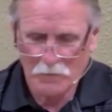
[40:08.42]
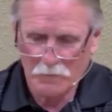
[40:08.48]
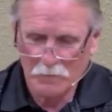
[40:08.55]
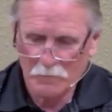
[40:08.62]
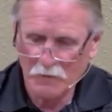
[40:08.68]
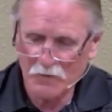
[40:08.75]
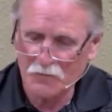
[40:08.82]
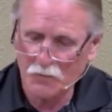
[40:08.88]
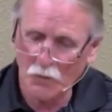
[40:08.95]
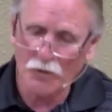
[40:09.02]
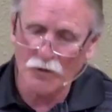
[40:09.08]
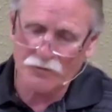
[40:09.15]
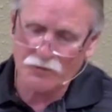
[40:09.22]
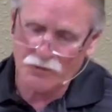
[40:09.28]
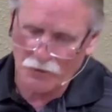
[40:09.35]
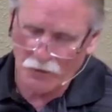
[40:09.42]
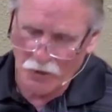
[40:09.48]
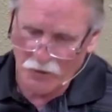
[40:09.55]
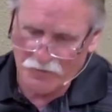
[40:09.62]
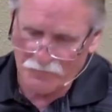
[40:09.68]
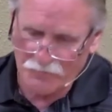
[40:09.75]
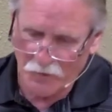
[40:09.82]
Because we're in
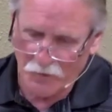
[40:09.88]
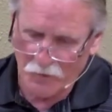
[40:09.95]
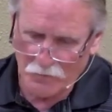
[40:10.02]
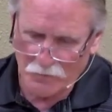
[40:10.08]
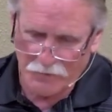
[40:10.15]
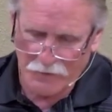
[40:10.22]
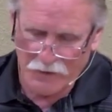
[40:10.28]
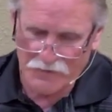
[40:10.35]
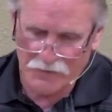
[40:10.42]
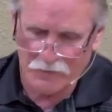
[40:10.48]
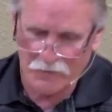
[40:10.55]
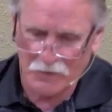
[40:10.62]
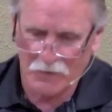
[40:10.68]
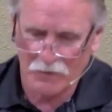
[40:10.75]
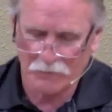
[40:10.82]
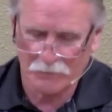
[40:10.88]
charge of our own destiny.